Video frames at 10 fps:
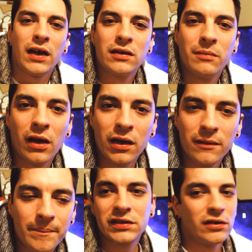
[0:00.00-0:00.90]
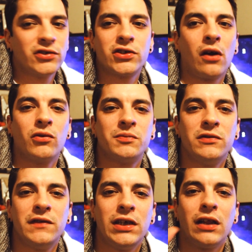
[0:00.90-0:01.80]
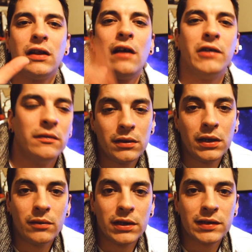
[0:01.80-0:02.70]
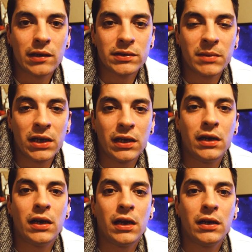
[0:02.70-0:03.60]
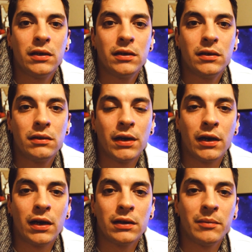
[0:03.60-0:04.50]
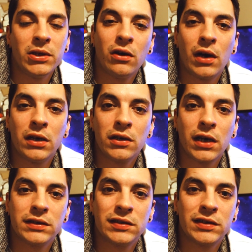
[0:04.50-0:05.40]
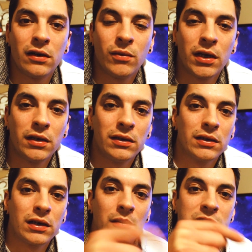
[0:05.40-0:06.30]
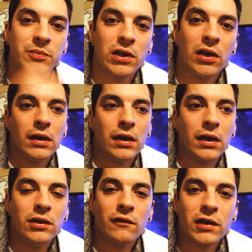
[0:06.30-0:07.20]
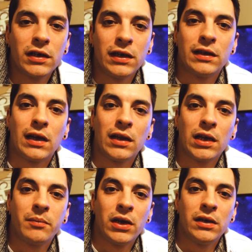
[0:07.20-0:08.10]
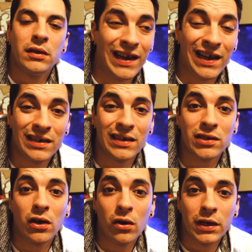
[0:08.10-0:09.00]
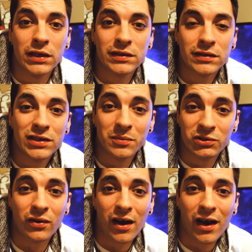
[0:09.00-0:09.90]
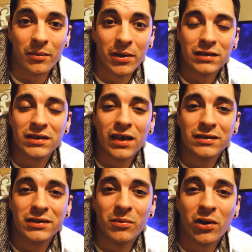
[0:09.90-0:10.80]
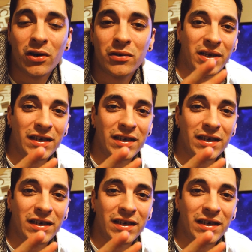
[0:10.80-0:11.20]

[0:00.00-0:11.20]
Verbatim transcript: rant about it. Still a Star Wars movie, love it. Anyways, that was my day today. Uh, let me know how your guys' day went in the comments below. Uh, and don't forget to hit that like button. And as always, subscribe. Catch you guys tomorrow.